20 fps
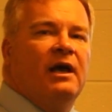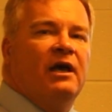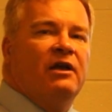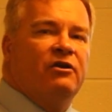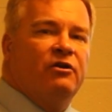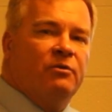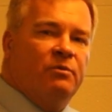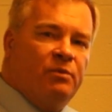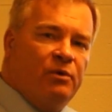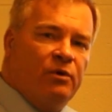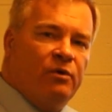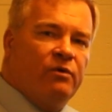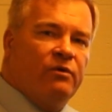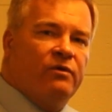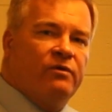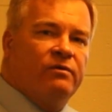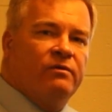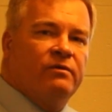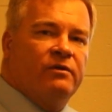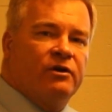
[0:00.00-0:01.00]
and you
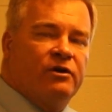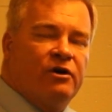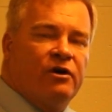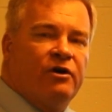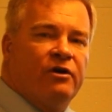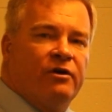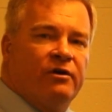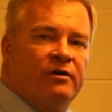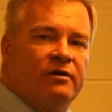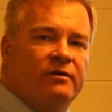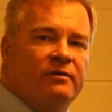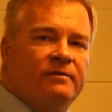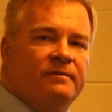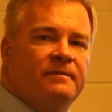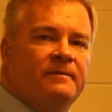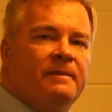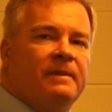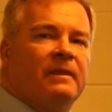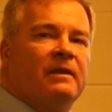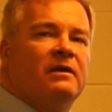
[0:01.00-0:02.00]
pull the curtain
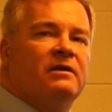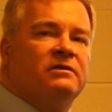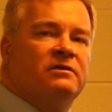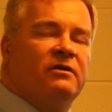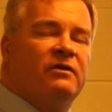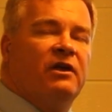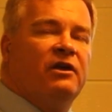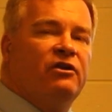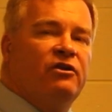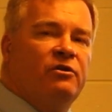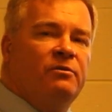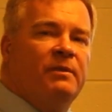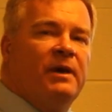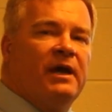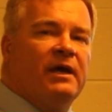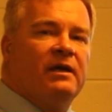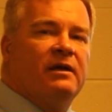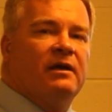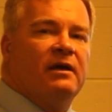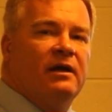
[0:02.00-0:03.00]
so that you
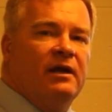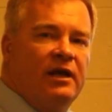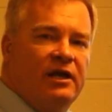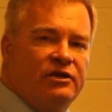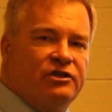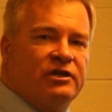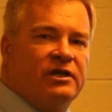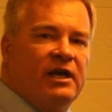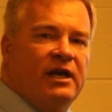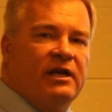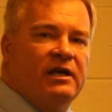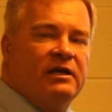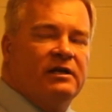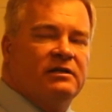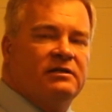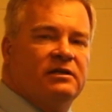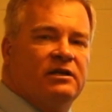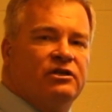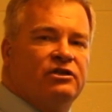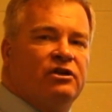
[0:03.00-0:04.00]
make an educated
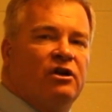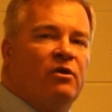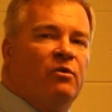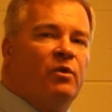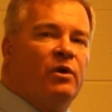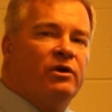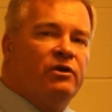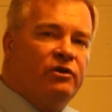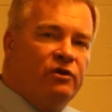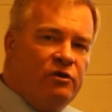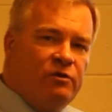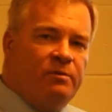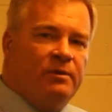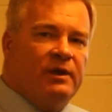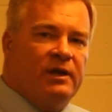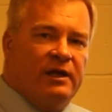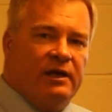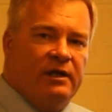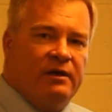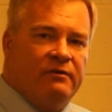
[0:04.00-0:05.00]
decision on what you
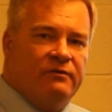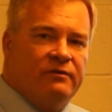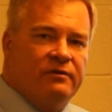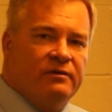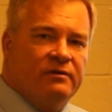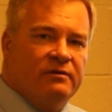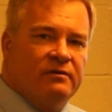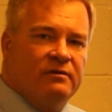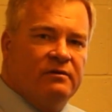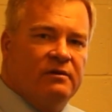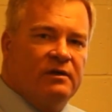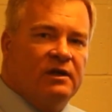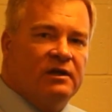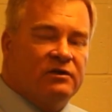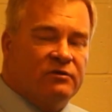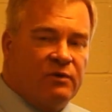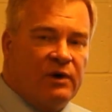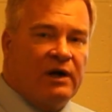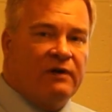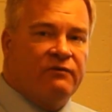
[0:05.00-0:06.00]
believe
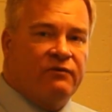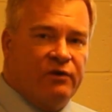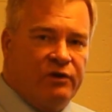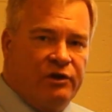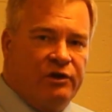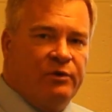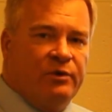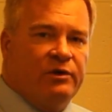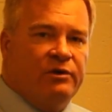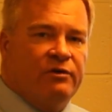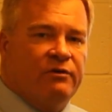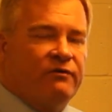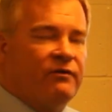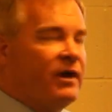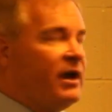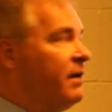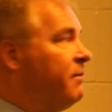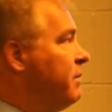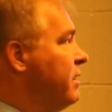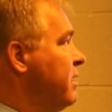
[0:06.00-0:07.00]
is right for you and your
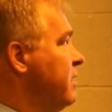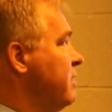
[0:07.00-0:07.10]
family.